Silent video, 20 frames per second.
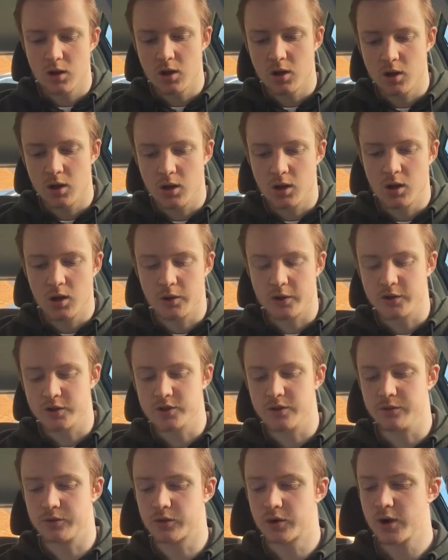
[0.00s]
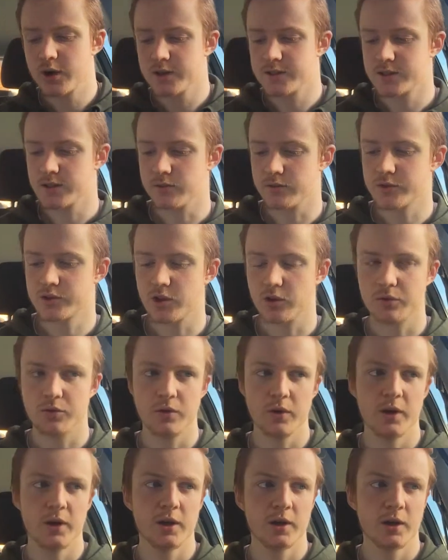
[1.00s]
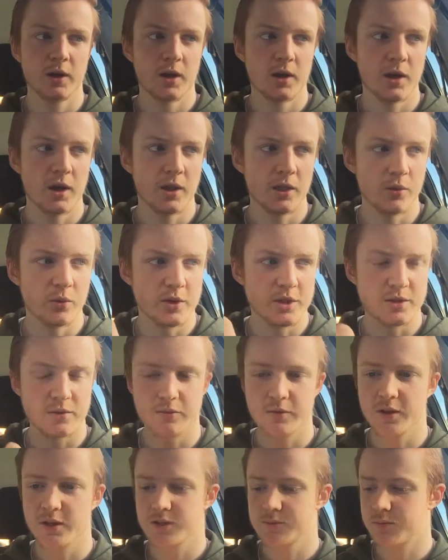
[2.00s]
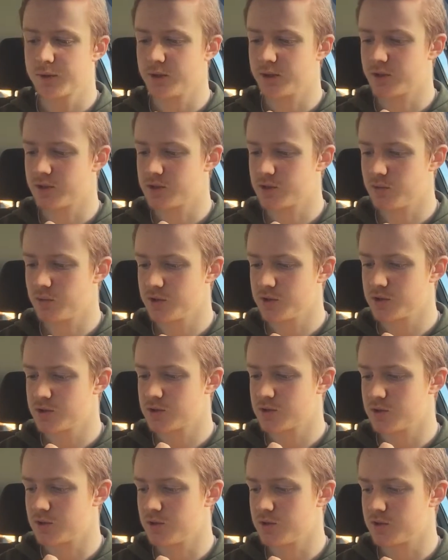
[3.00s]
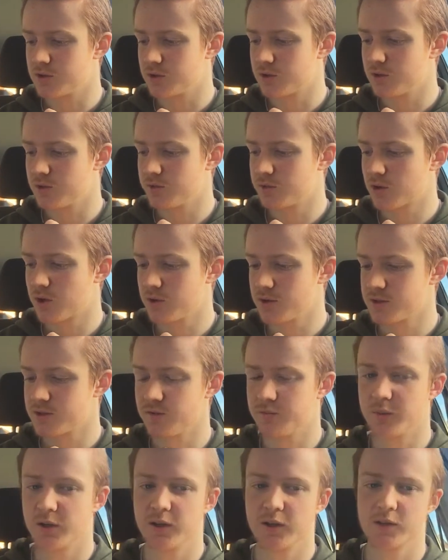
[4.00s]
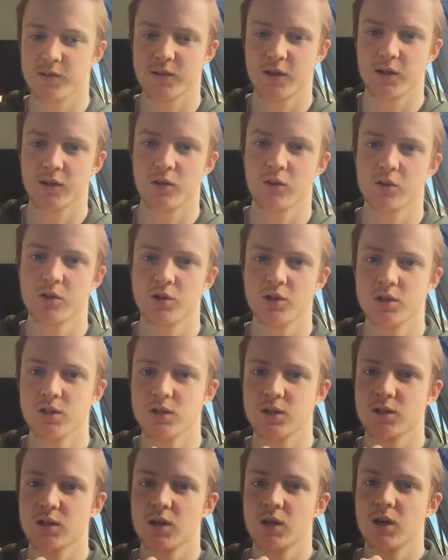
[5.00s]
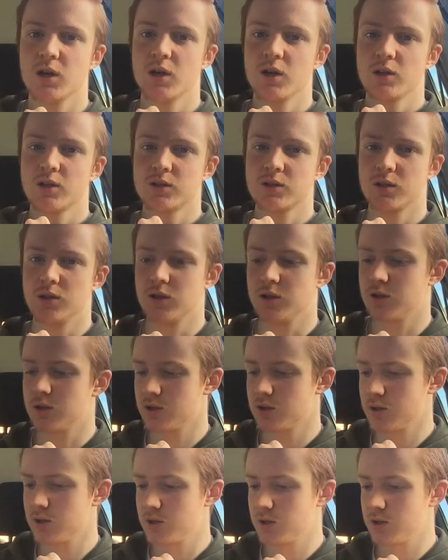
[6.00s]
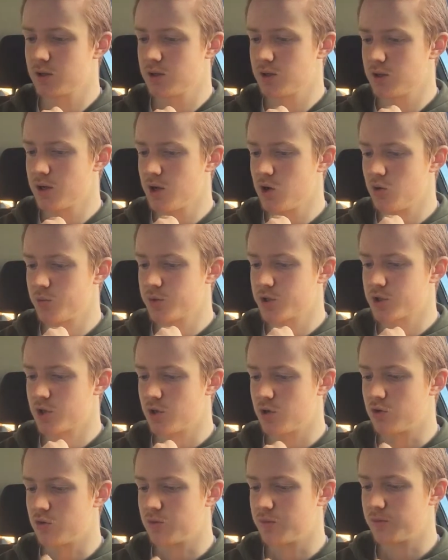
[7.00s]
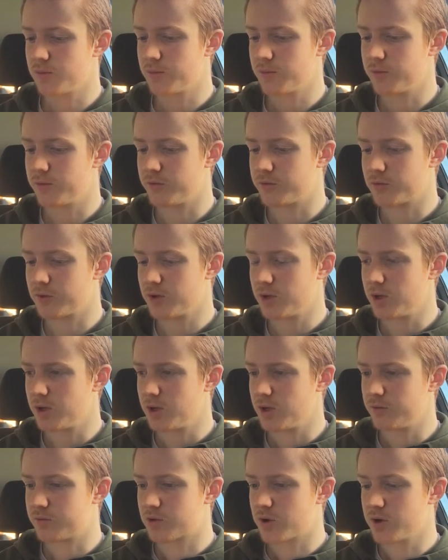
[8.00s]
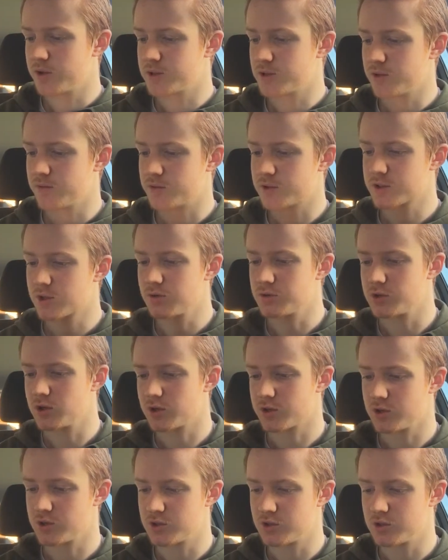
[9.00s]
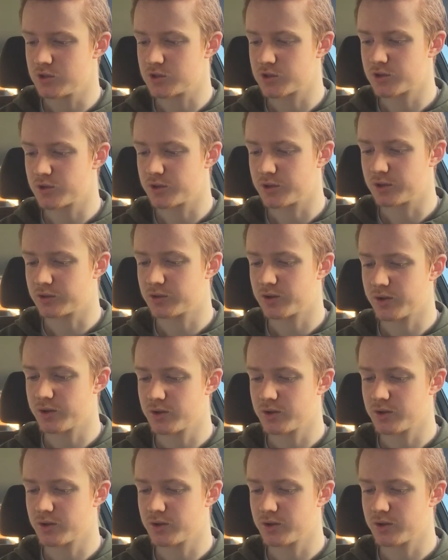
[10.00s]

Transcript: I used a variety of software, and the reason for this being is I wanted to use a good variety of media technologies to help show the variety of skills I could use during